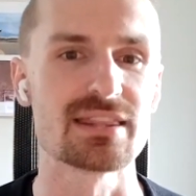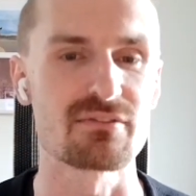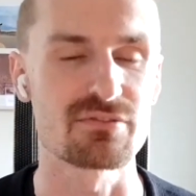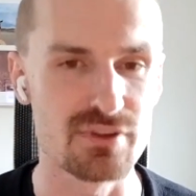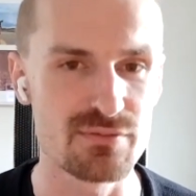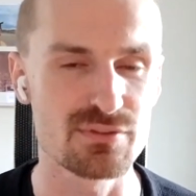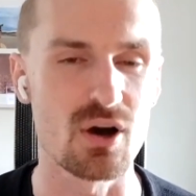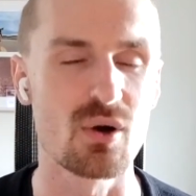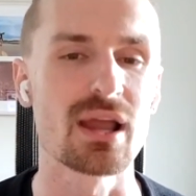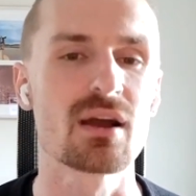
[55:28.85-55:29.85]
that
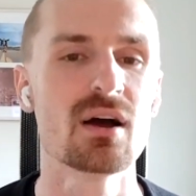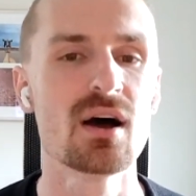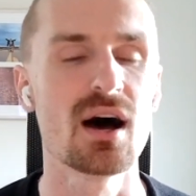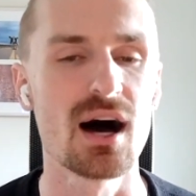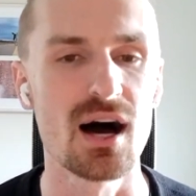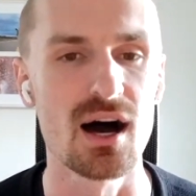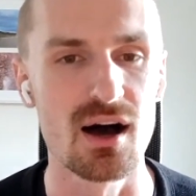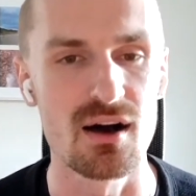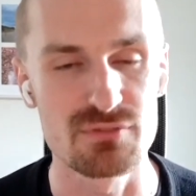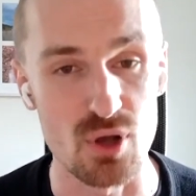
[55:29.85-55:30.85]
free-flowing
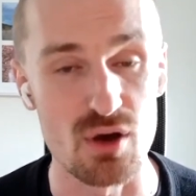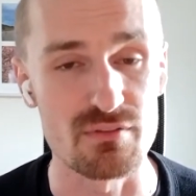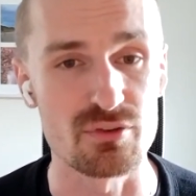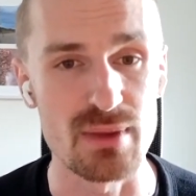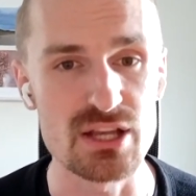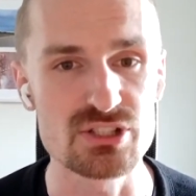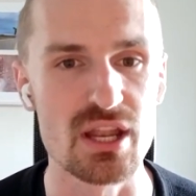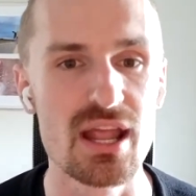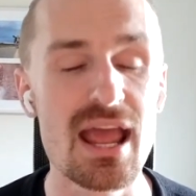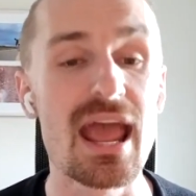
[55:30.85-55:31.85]
uh, flow of
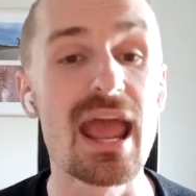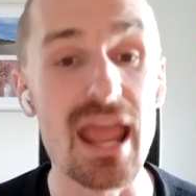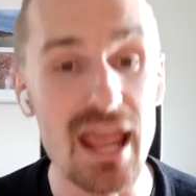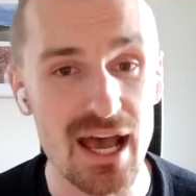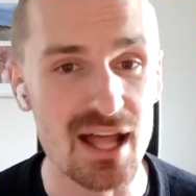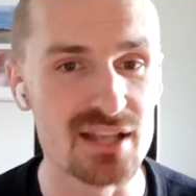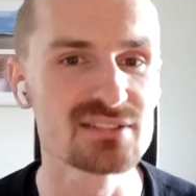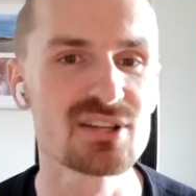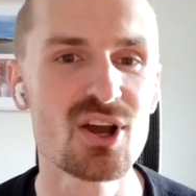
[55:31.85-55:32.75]
information, and